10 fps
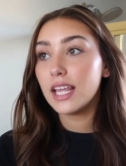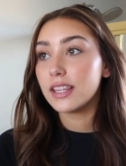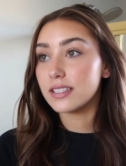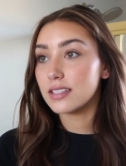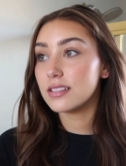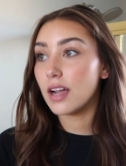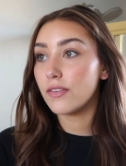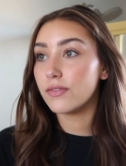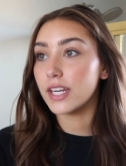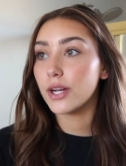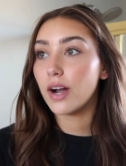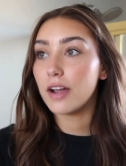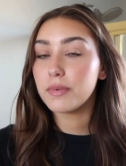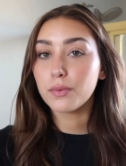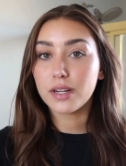This is a video
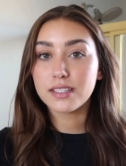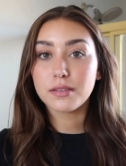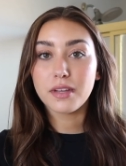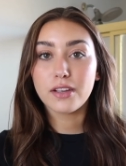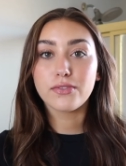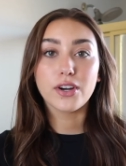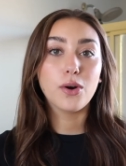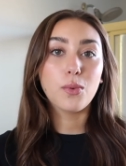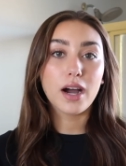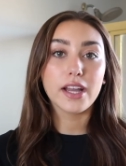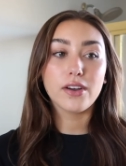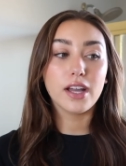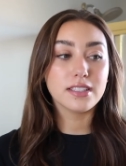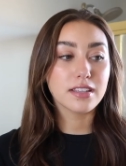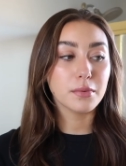I've been wanting to make for a while
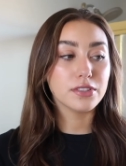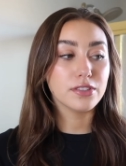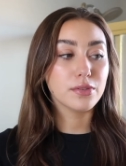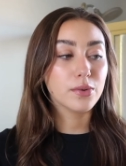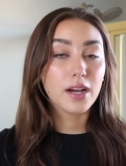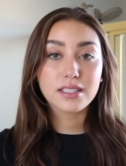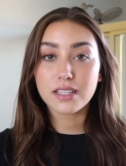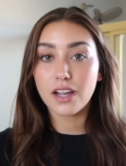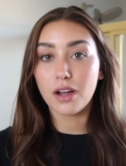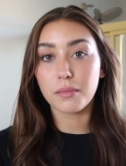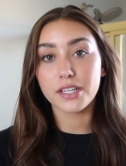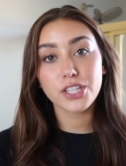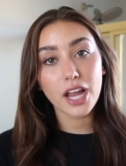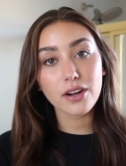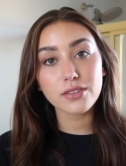and someone just requested it on my
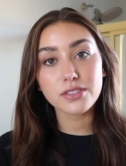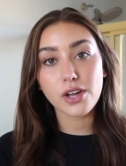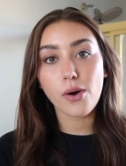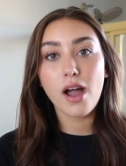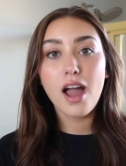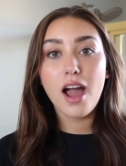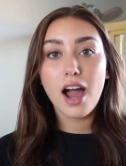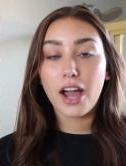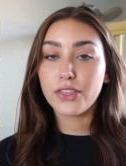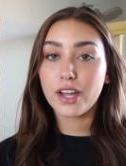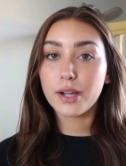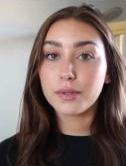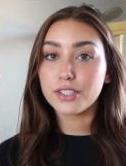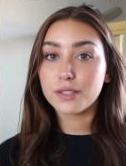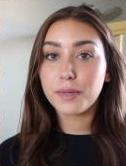channel, so I thought I
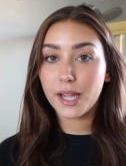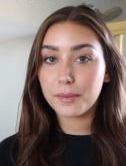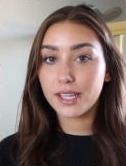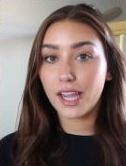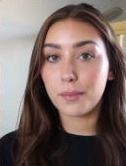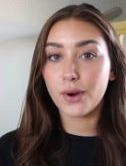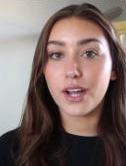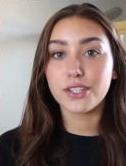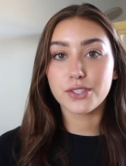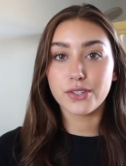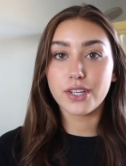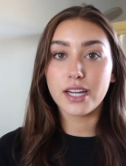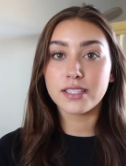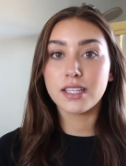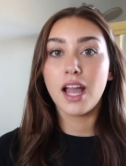would just pick up the camera and show you
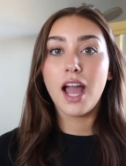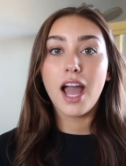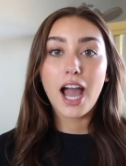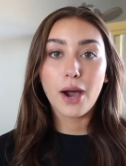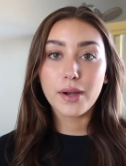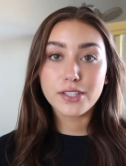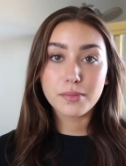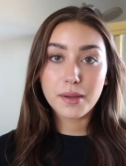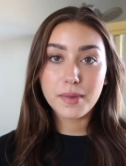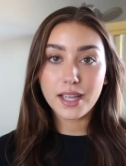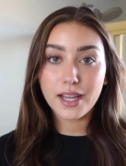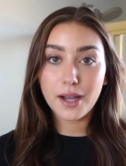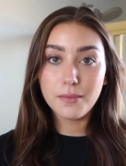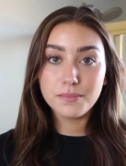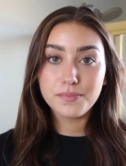guys how I do my
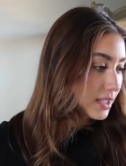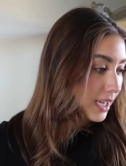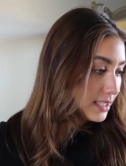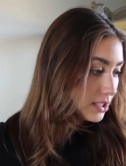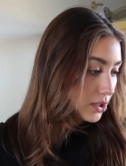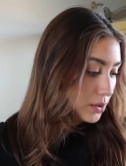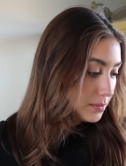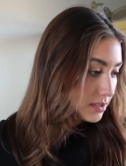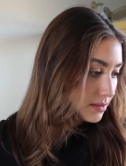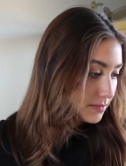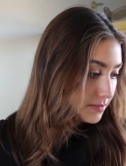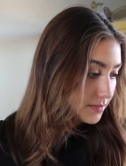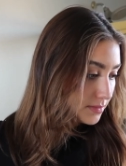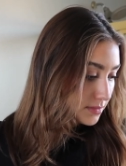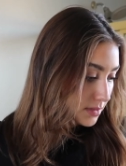makeup. Hi Tobes,
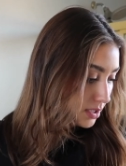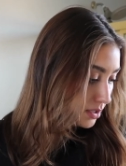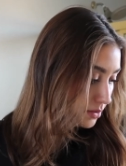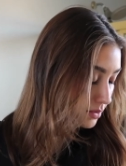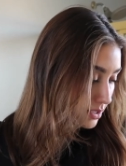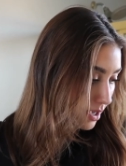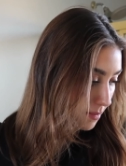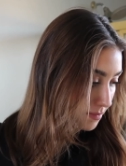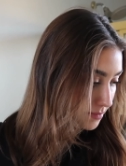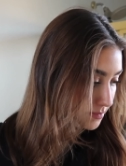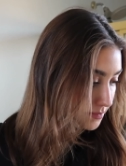what's up?